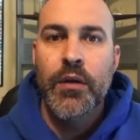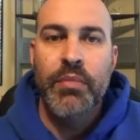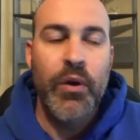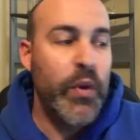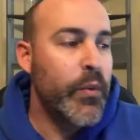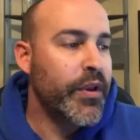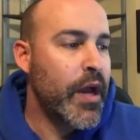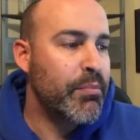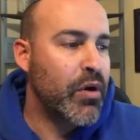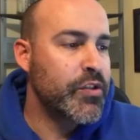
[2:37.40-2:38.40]
But we will
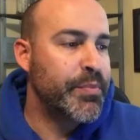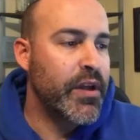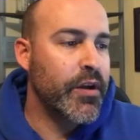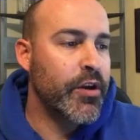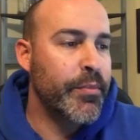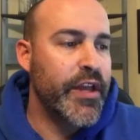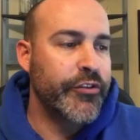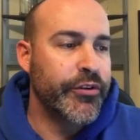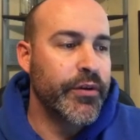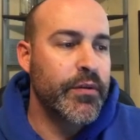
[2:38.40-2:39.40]
not boast beyond our
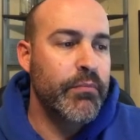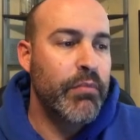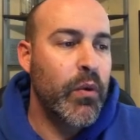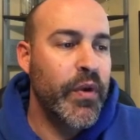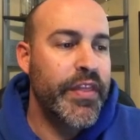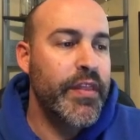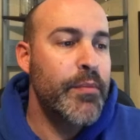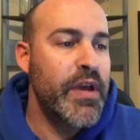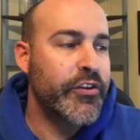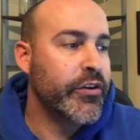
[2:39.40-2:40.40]
measure, but within the
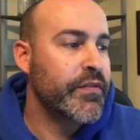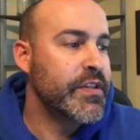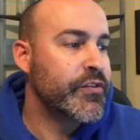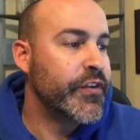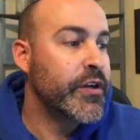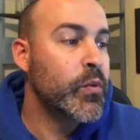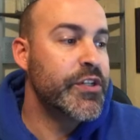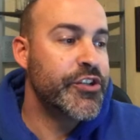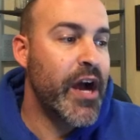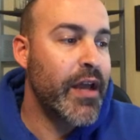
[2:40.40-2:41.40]
measure of the sphere
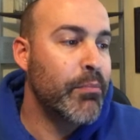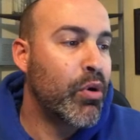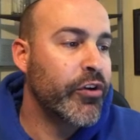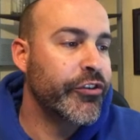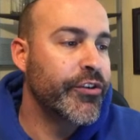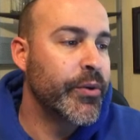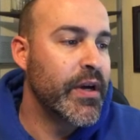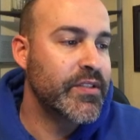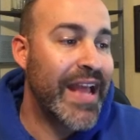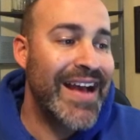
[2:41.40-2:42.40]
which God apportioned to
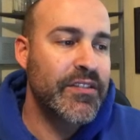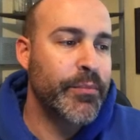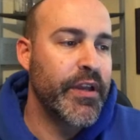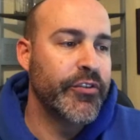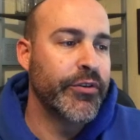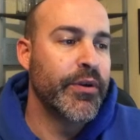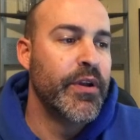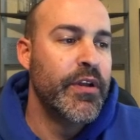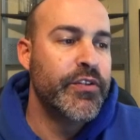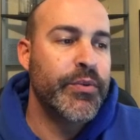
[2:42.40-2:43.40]
us as a measure,
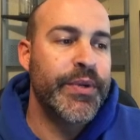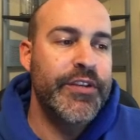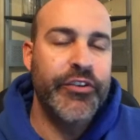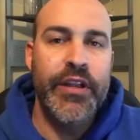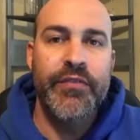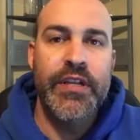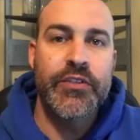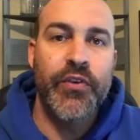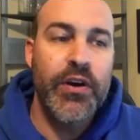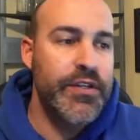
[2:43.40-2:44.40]
to reach even as
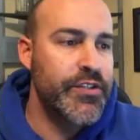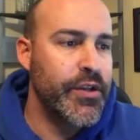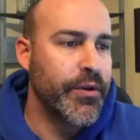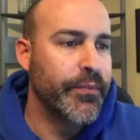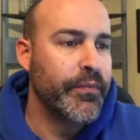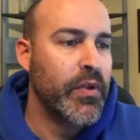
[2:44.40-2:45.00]
far as you.